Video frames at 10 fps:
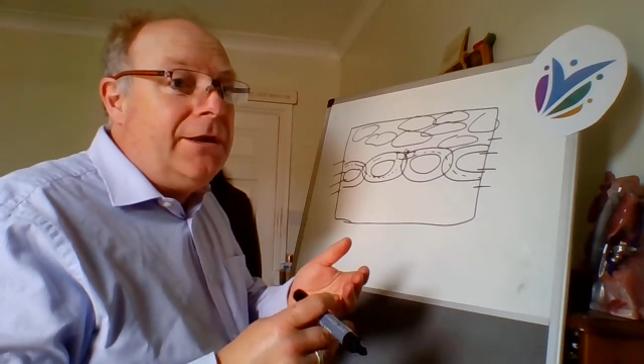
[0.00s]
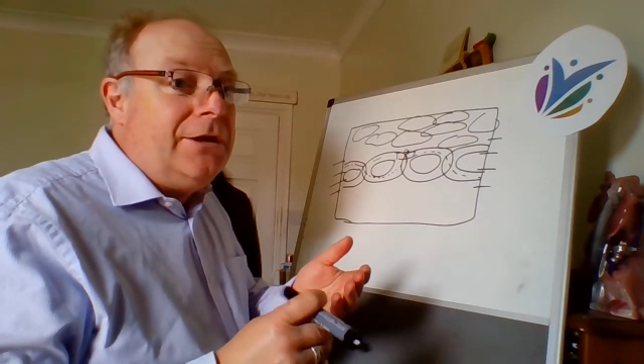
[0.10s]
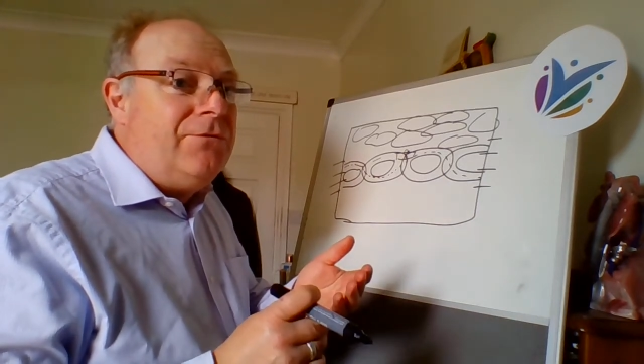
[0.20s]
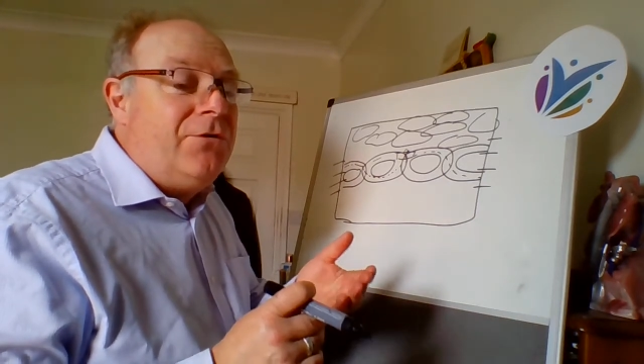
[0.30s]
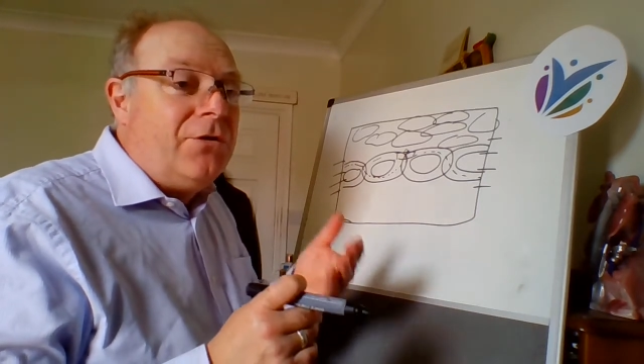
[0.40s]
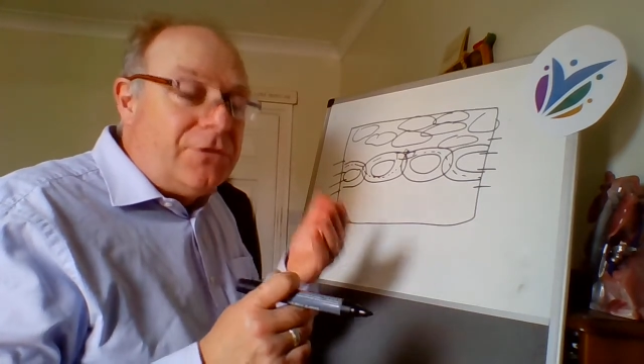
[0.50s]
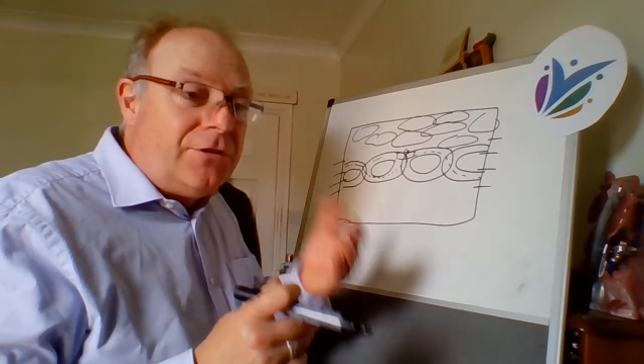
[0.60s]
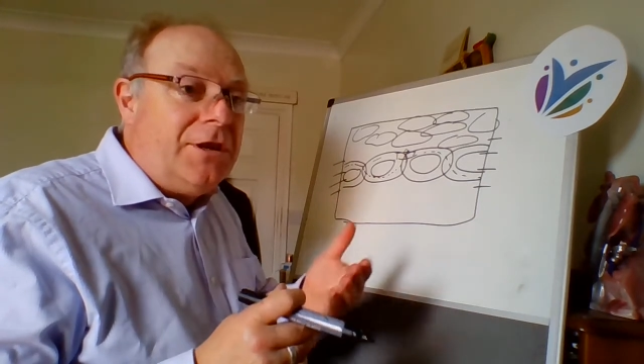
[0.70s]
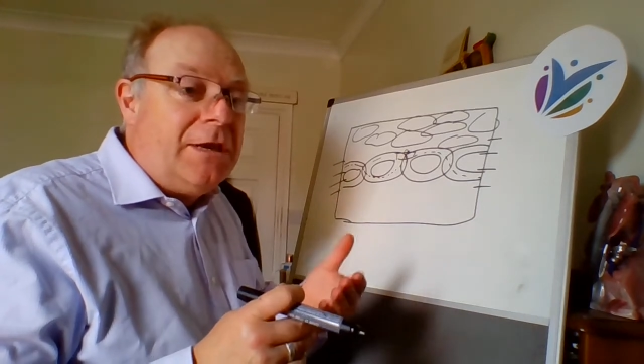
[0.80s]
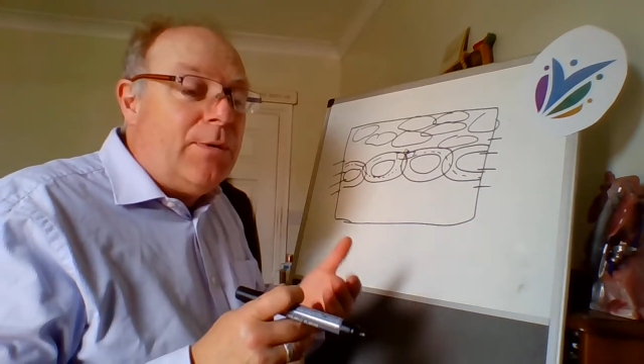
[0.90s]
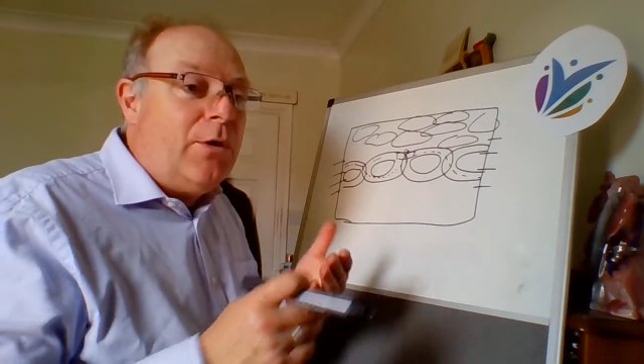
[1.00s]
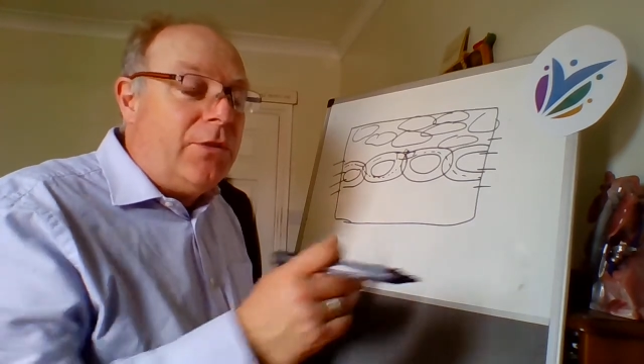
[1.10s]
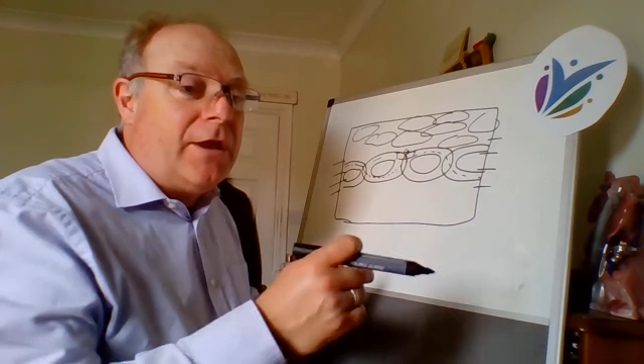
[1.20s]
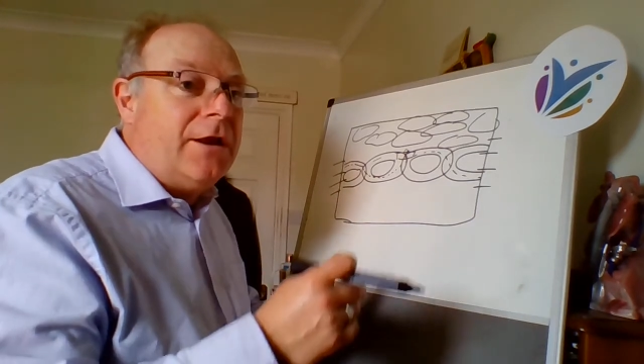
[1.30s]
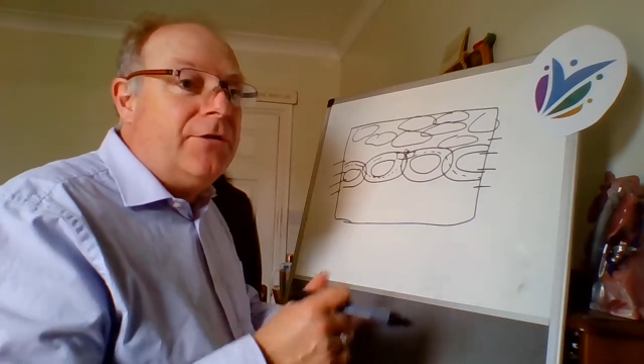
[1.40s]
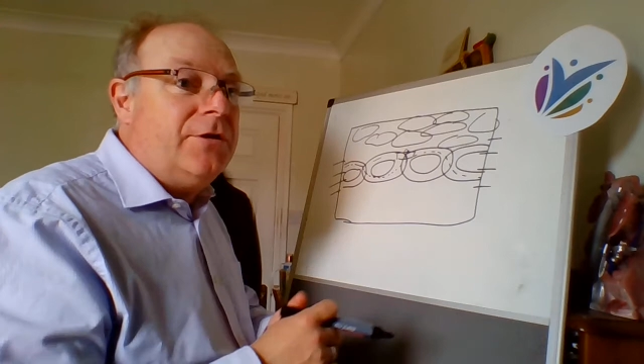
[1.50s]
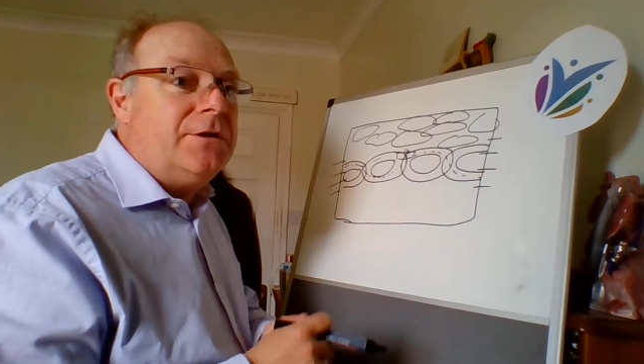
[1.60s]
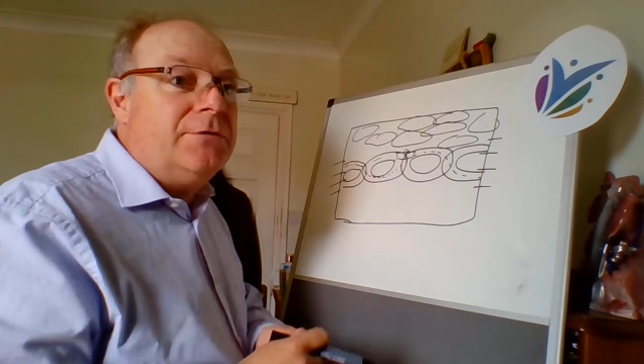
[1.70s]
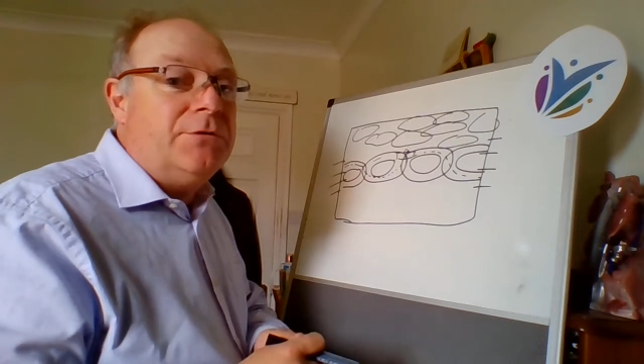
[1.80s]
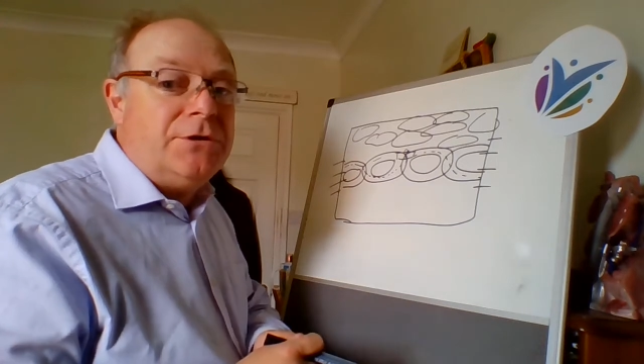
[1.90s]
You've got to think about the kind of
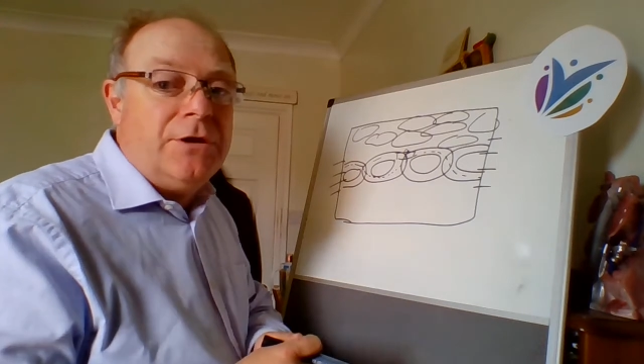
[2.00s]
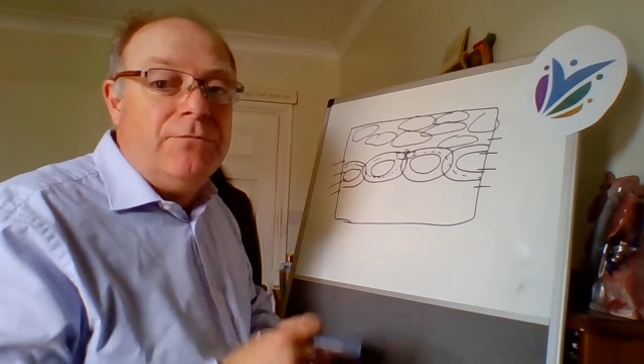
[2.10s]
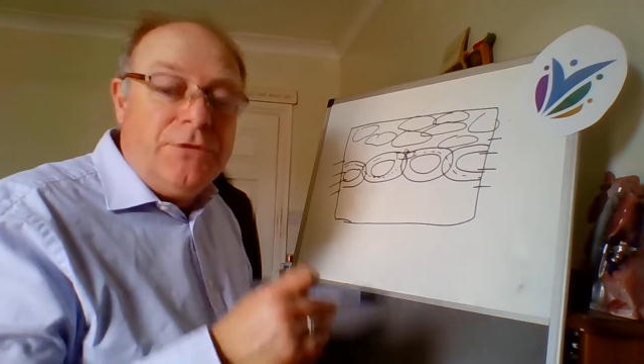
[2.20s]
things you would do,